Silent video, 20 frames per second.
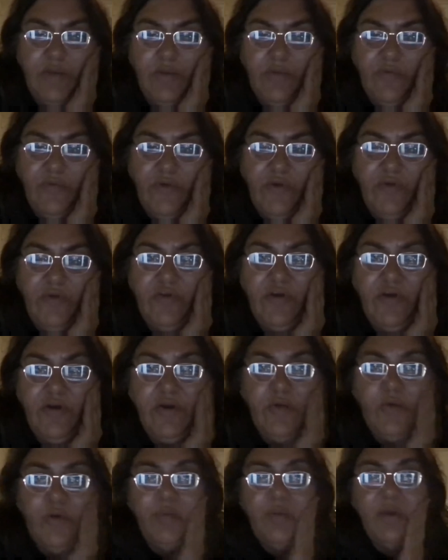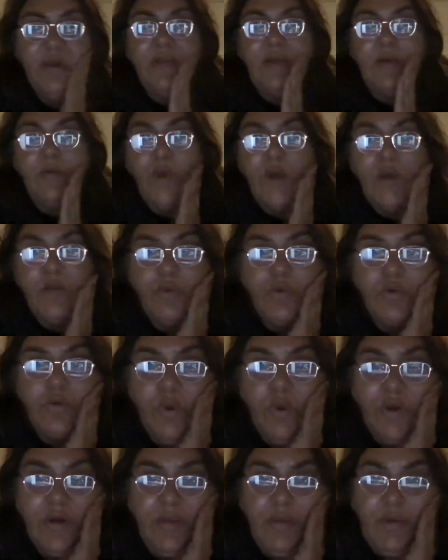firstly, I don't want to be that one book
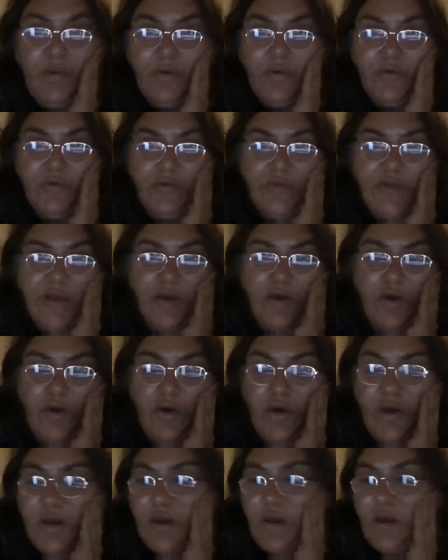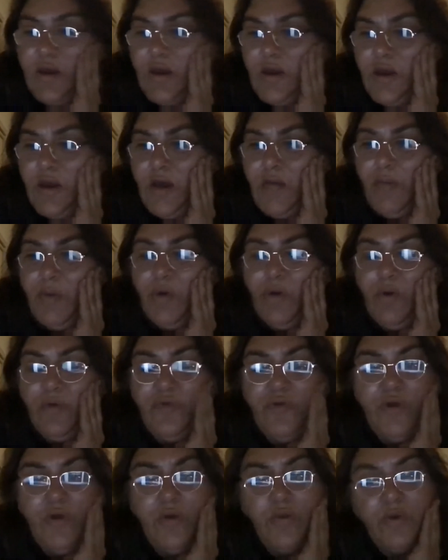wonder person, that guy. Yeah. But
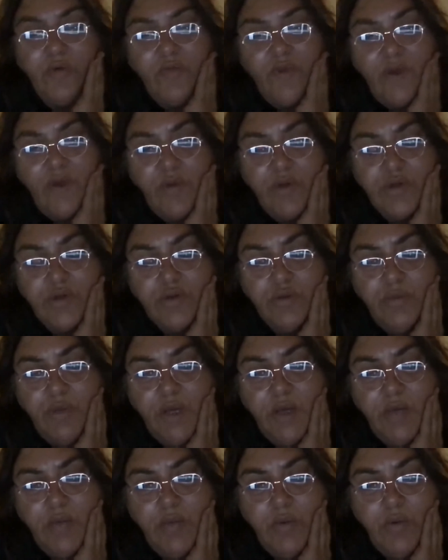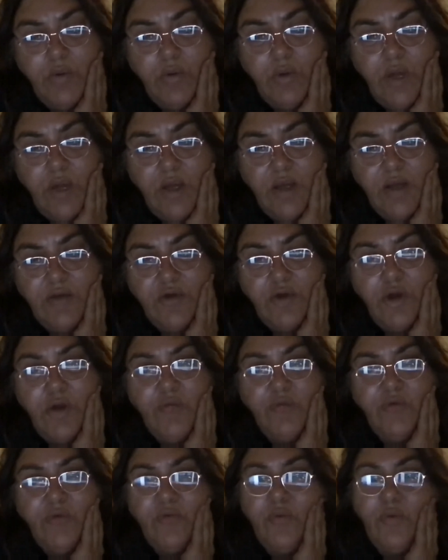also with Aboriginal people, in
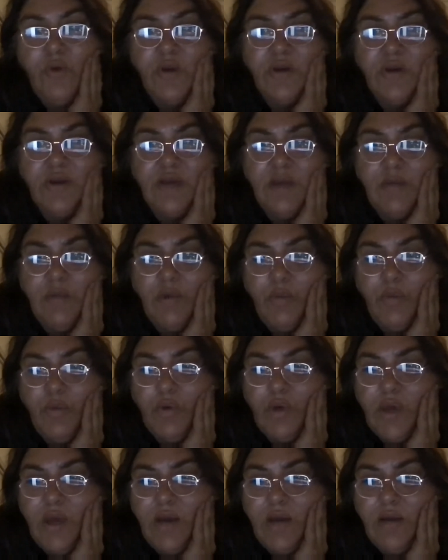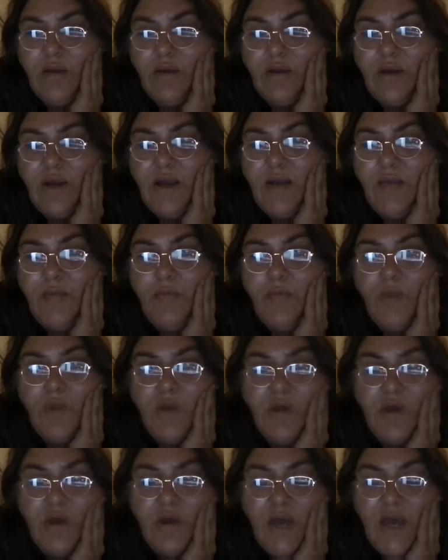terms of wanting to get my book out,
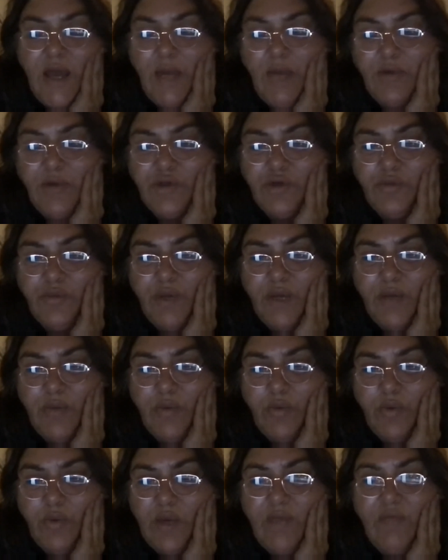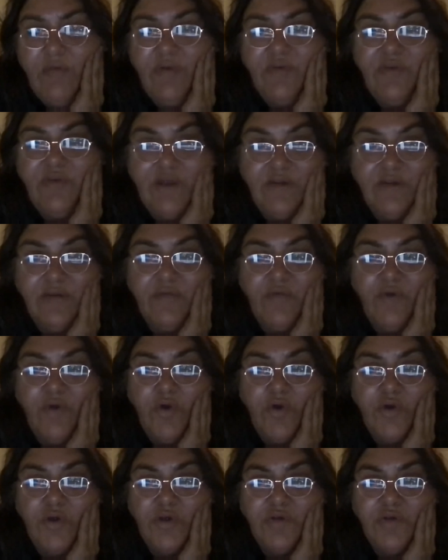Aboriginal people, we have a sense of
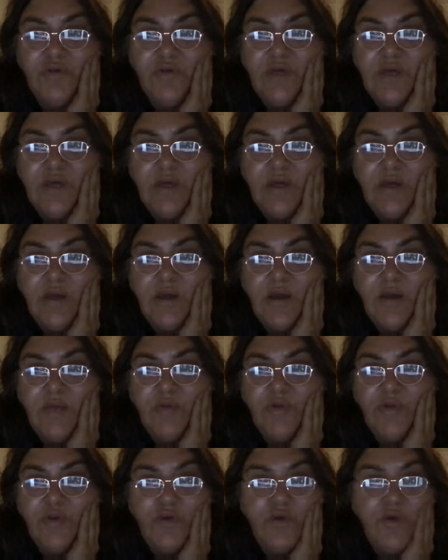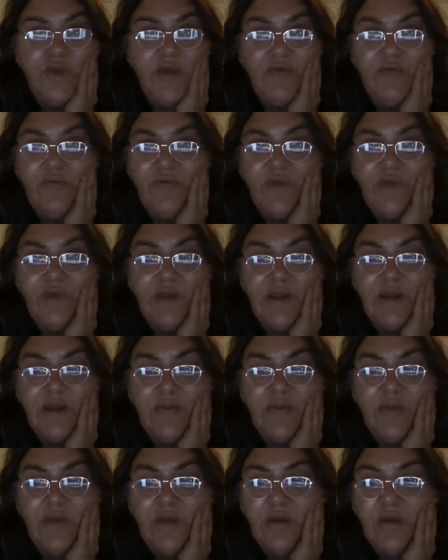urgency to do everything and
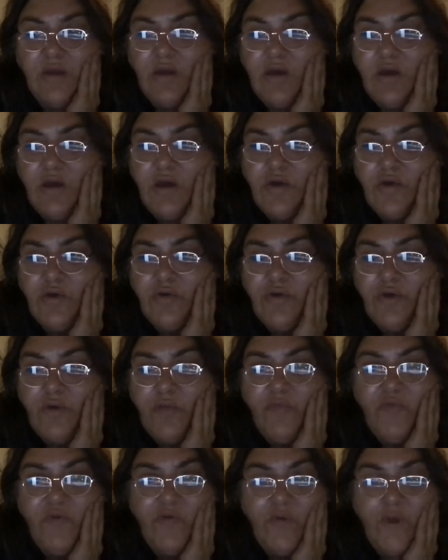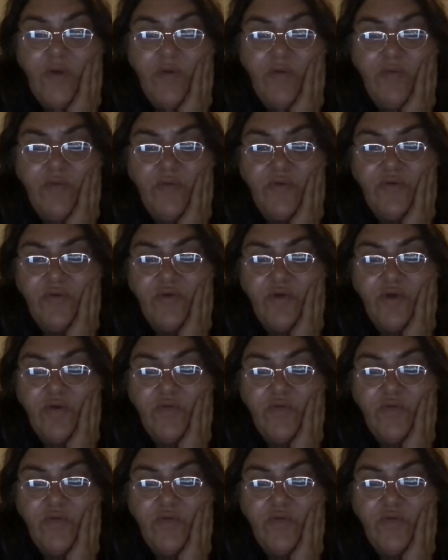anything. Because I've just turned